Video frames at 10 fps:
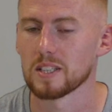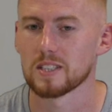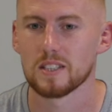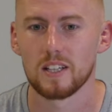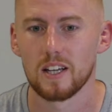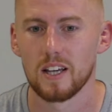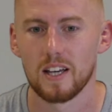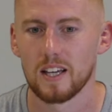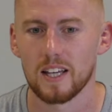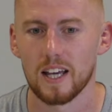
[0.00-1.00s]
It's
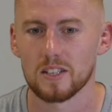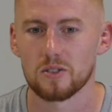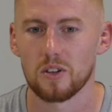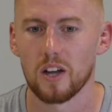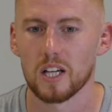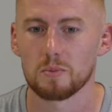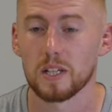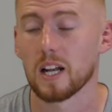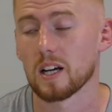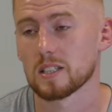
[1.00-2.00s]
not nice.
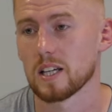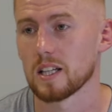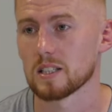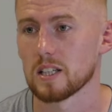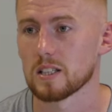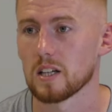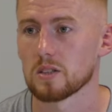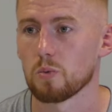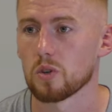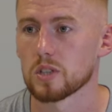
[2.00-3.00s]
But yeah, like I said, it's
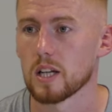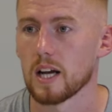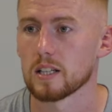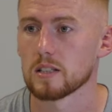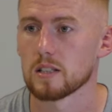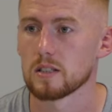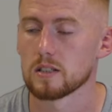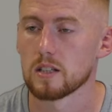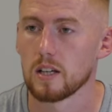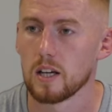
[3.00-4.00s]
nice to watch the lads
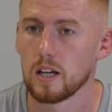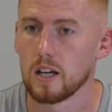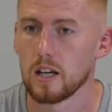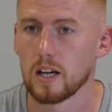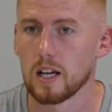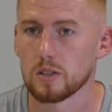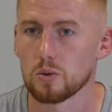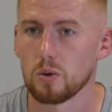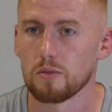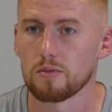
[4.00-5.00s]
and
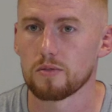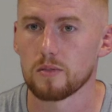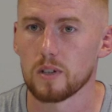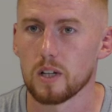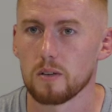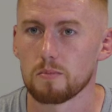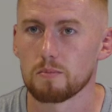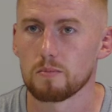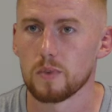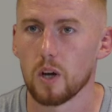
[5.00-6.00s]
sort of
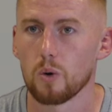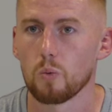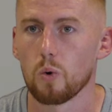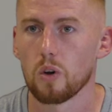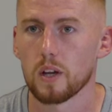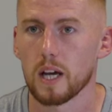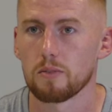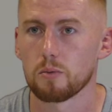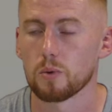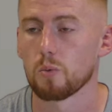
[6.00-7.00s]
know what the
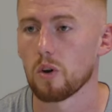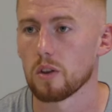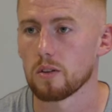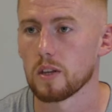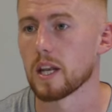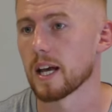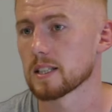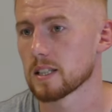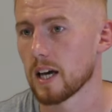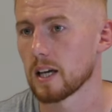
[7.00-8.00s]
gaffer would want in the
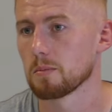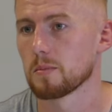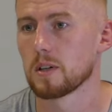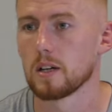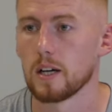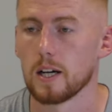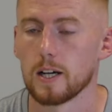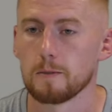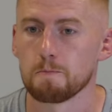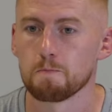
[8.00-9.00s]
next game.
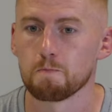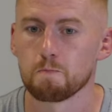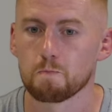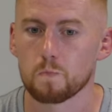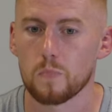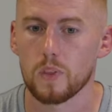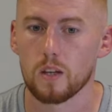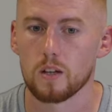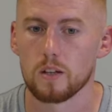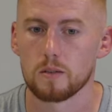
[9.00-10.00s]
I
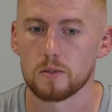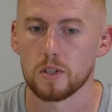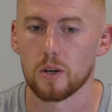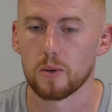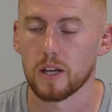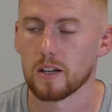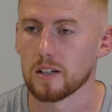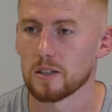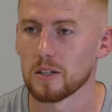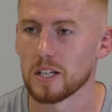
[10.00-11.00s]

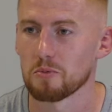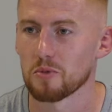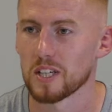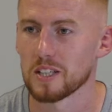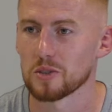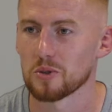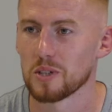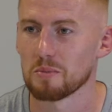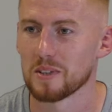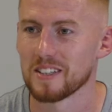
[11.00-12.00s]
didn't really
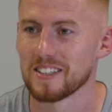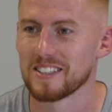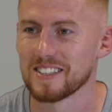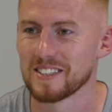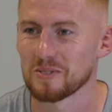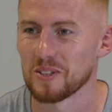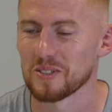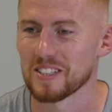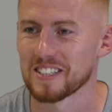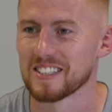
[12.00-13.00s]
enjoy it, but it's one of
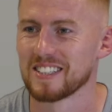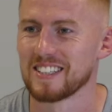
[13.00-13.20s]
those things.